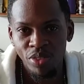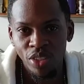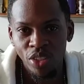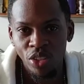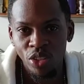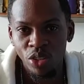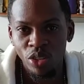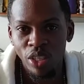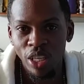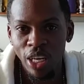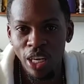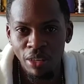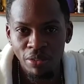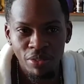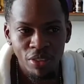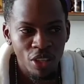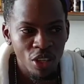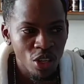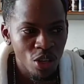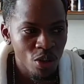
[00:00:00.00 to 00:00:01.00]
So
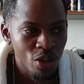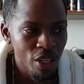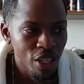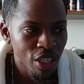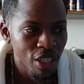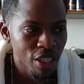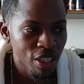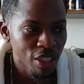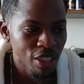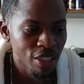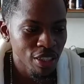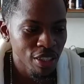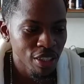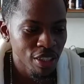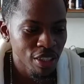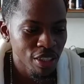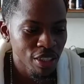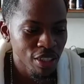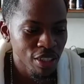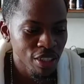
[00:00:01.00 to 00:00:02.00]
after going,
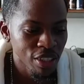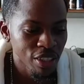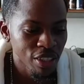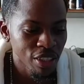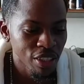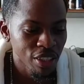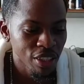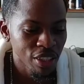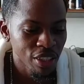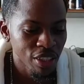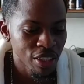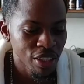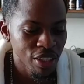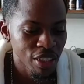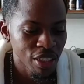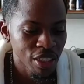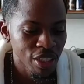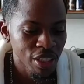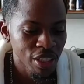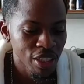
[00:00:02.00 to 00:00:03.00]

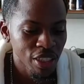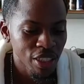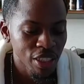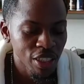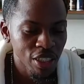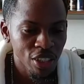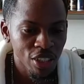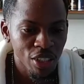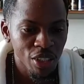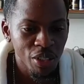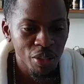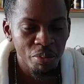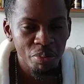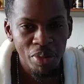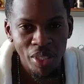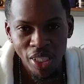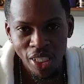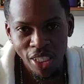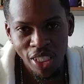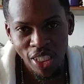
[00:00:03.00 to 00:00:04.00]
you know,
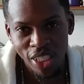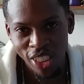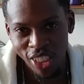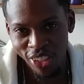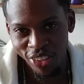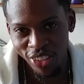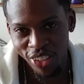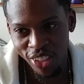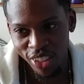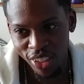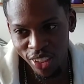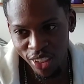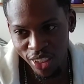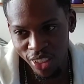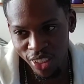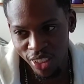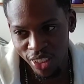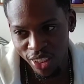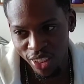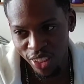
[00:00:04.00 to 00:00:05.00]
B
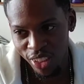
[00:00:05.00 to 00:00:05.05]
series,